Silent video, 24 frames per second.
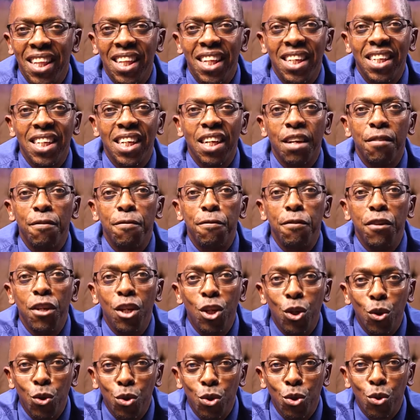They take
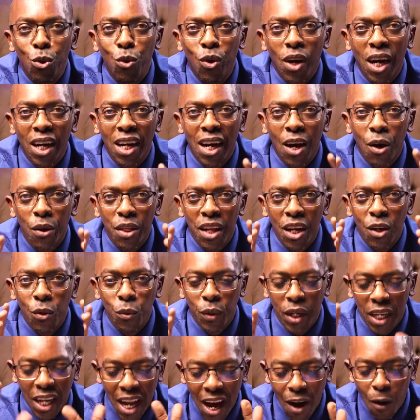videos to look at how they're
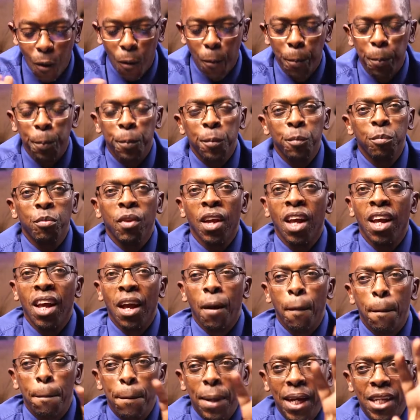doing. Now,
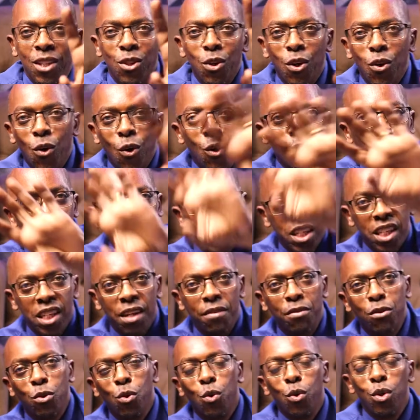based on all those things
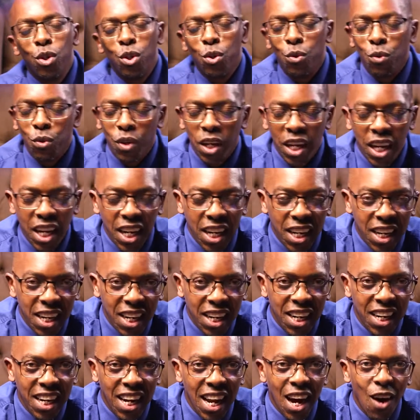I've told you, and
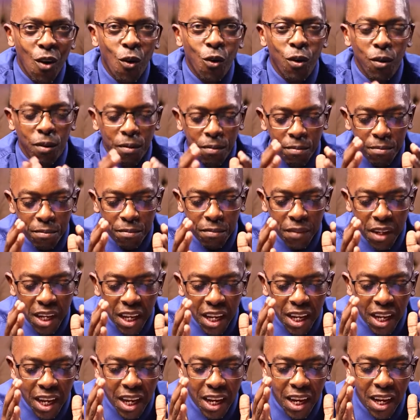uh, now, uh,
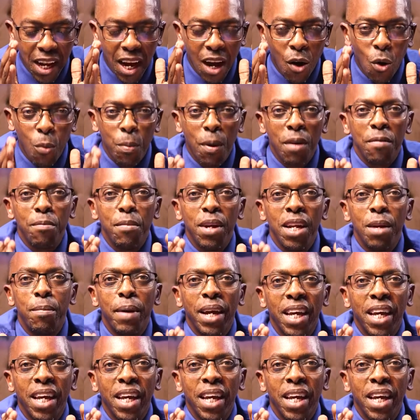and I hope I've made